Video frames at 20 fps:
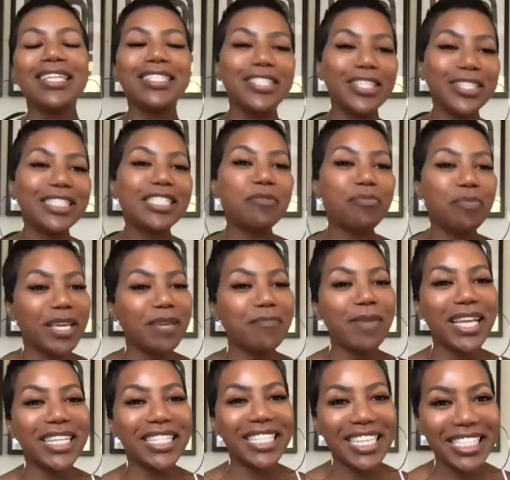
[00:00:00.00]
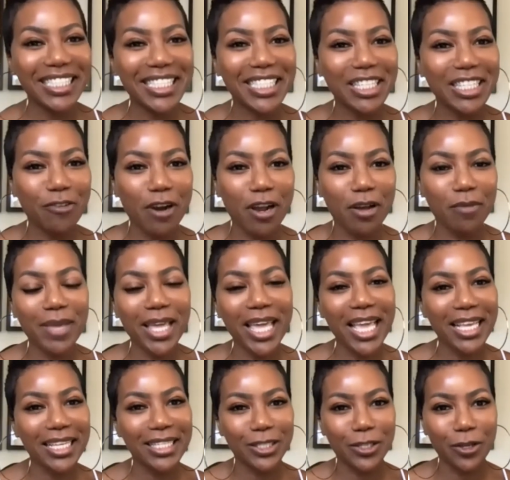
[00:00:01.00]
The depigmenting serum
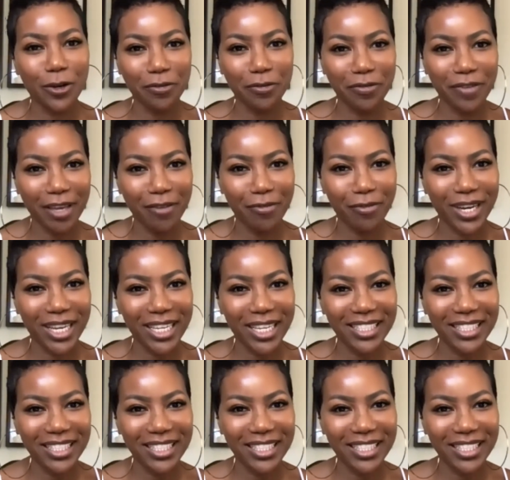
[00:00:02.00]
is your favorite.